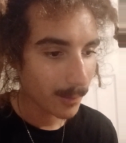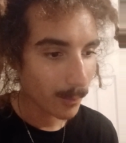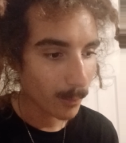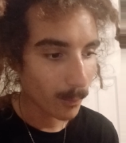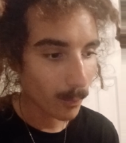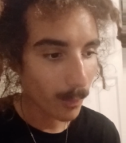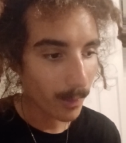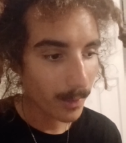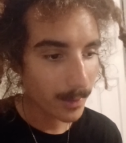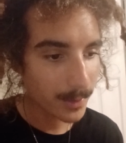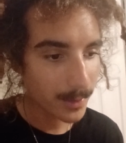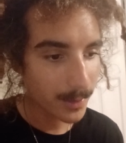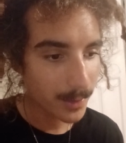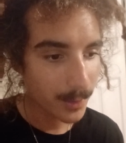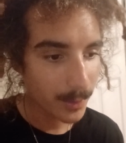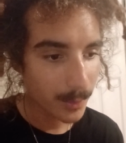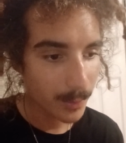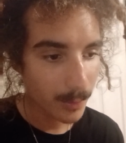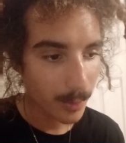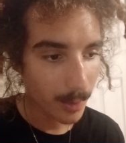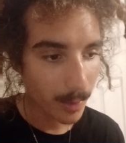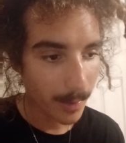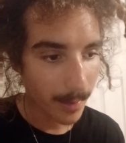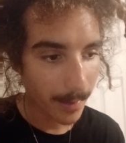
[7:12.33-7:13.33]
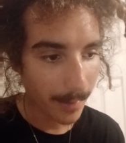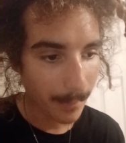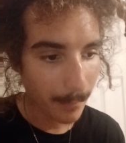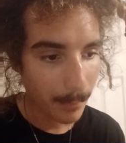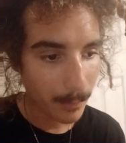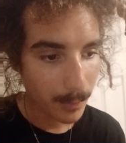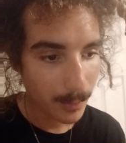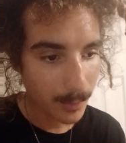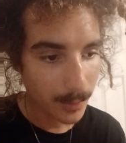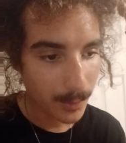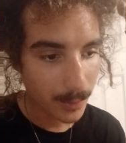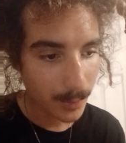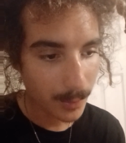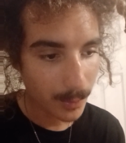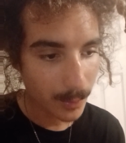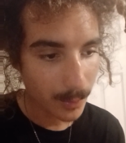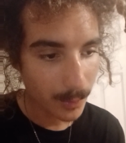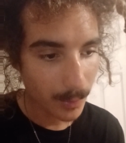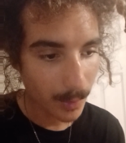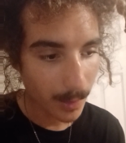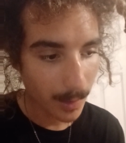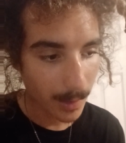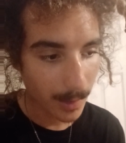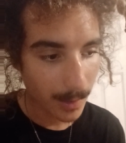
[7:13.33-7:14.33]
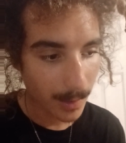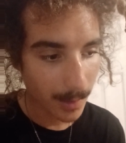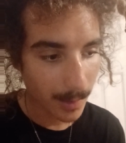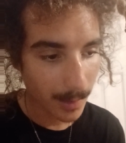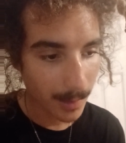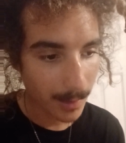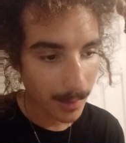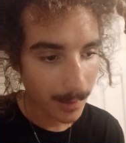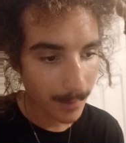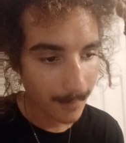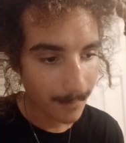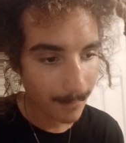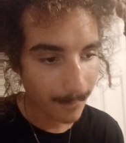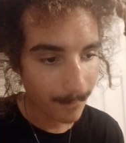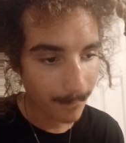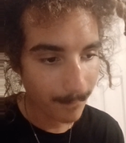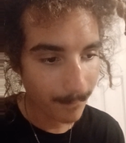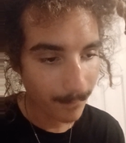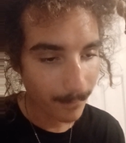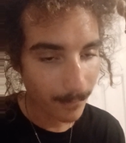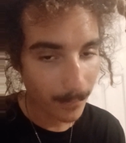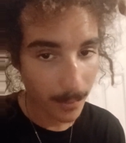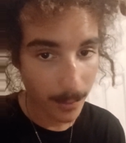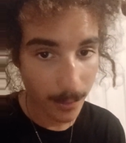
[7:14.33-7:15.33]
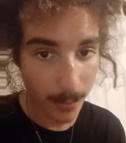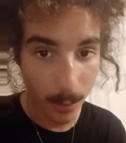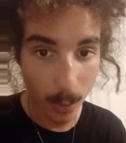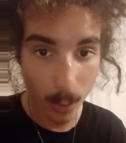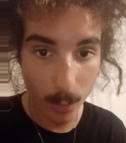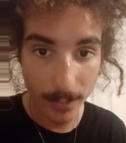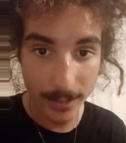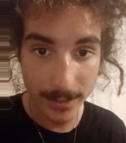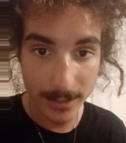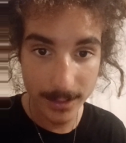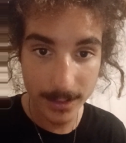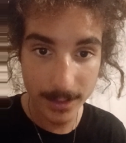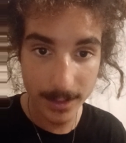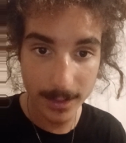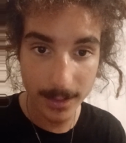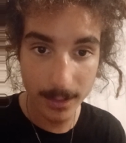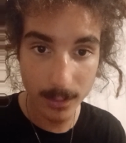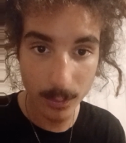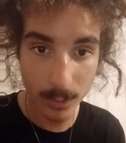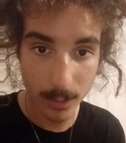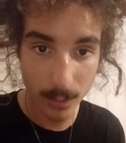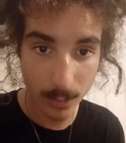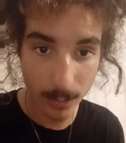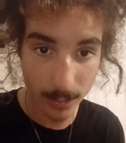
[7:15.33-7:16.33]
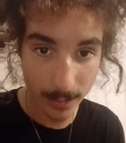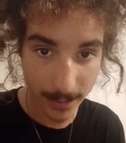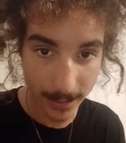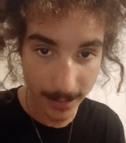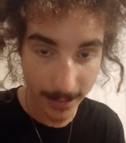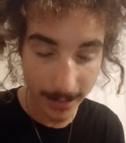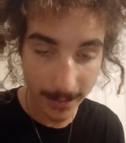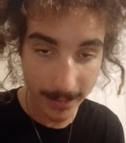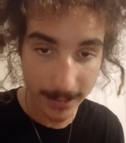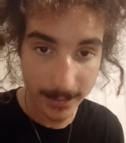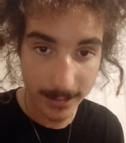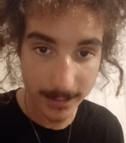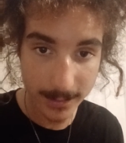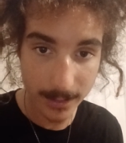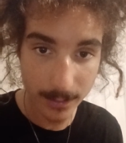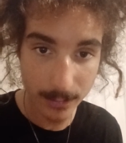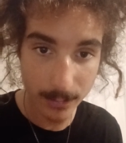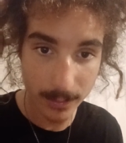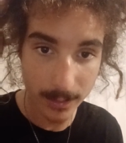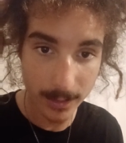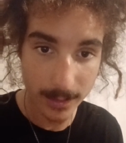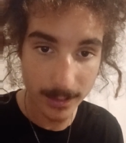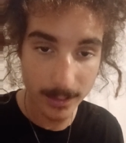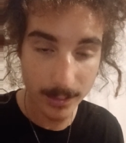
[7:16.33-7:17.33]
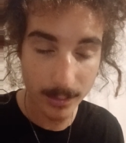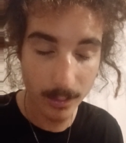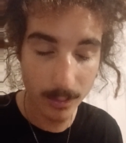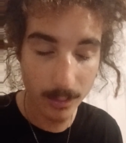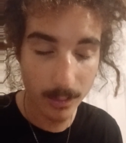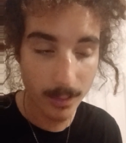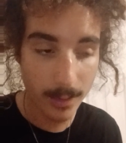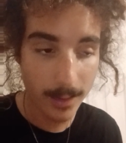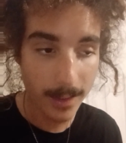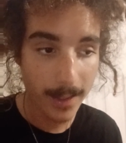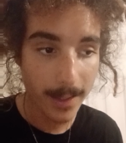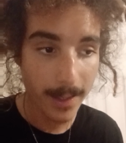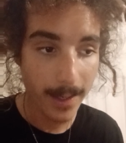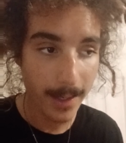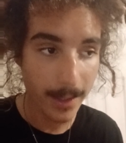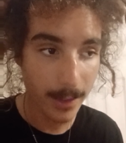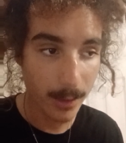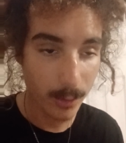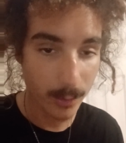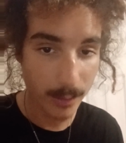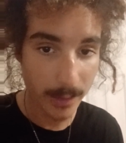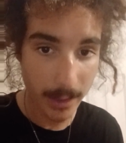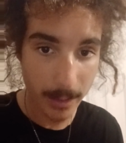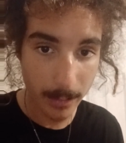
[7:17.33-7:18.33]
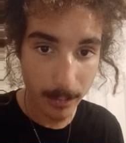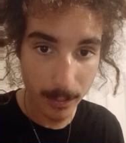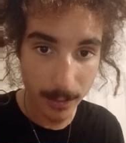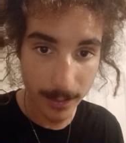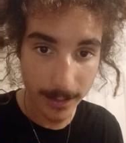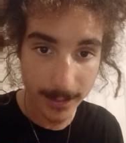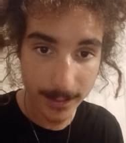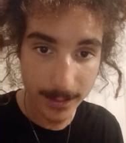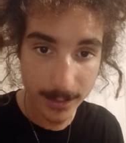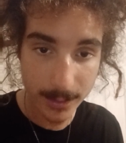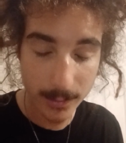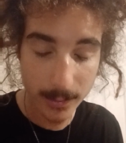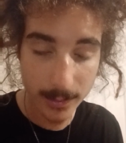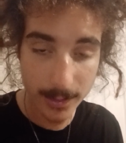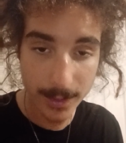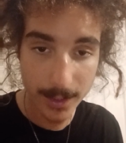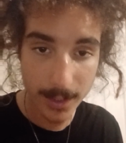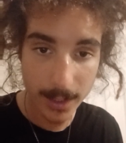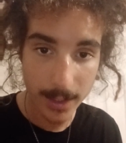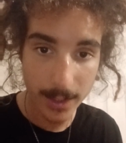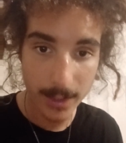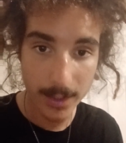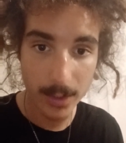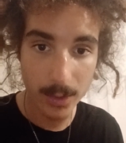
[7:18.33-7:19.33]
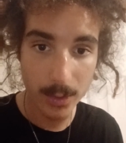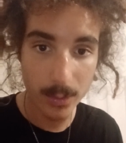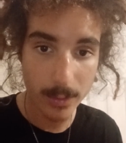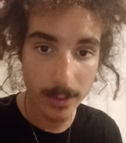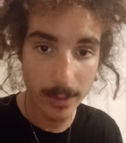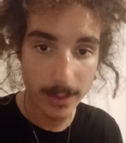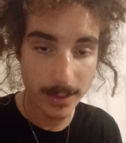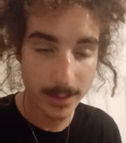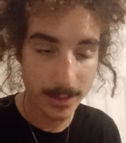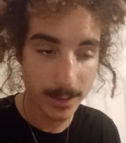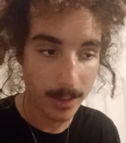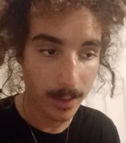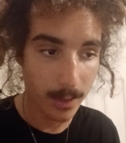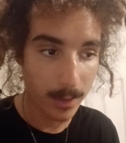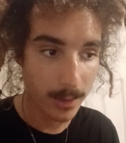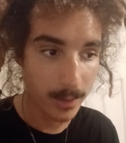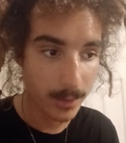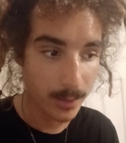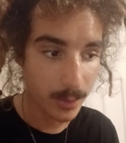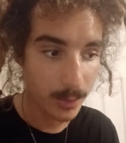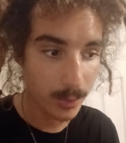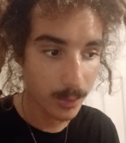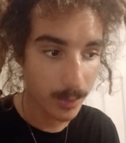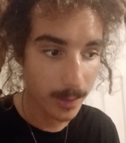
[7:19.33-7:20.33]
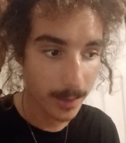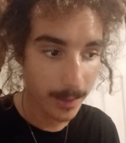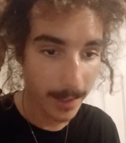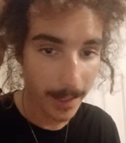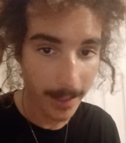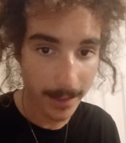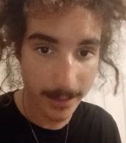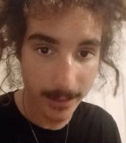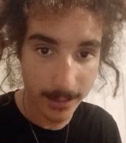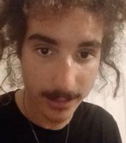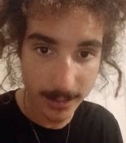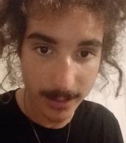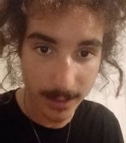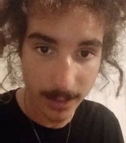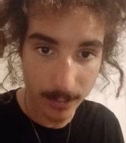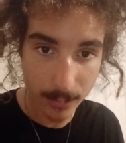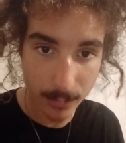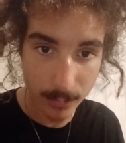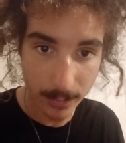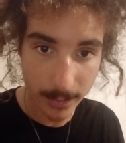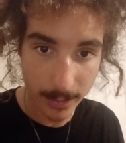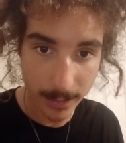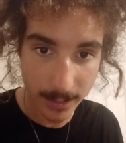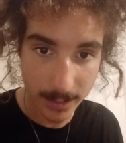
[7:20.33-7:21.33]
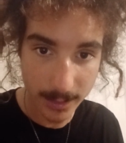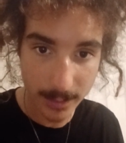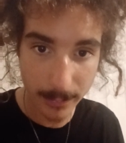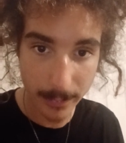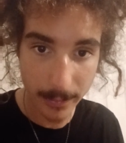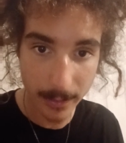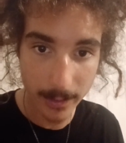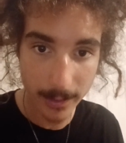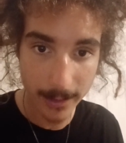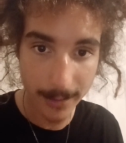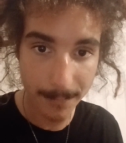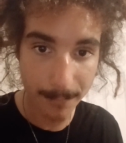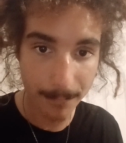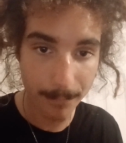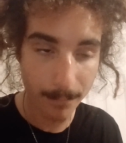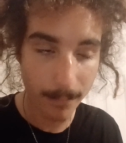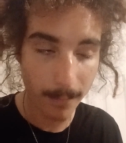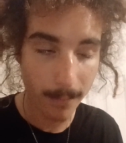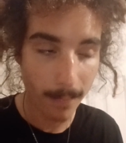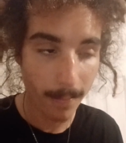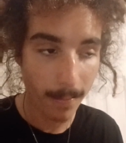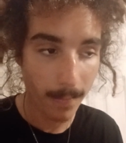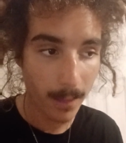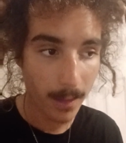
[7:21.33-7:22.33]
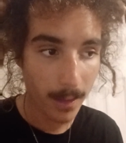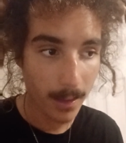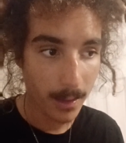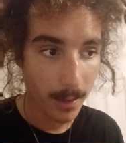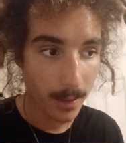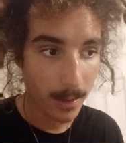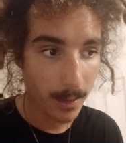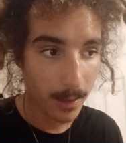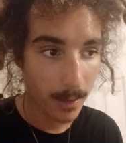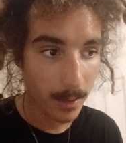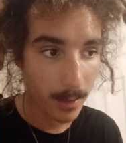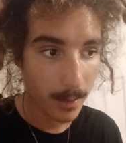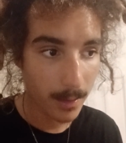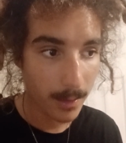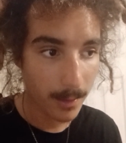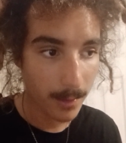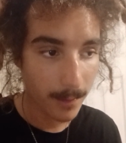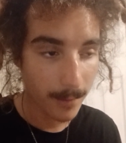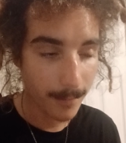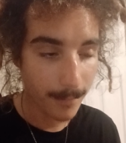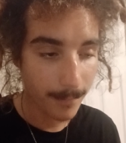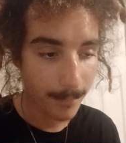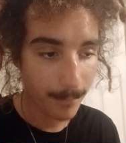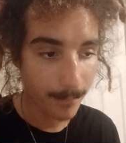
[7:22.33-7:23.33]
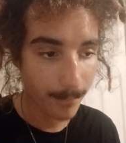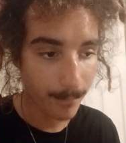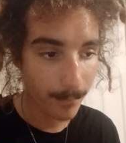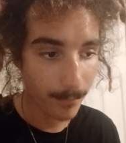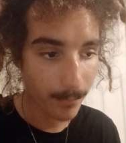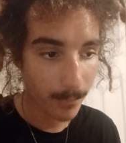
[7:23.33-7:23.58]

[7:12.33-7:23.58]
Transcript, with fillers: Once you are able to uh, go into the or, or connect yourself with the soul and go deeper into it, you can start to connect yourself with spirit um,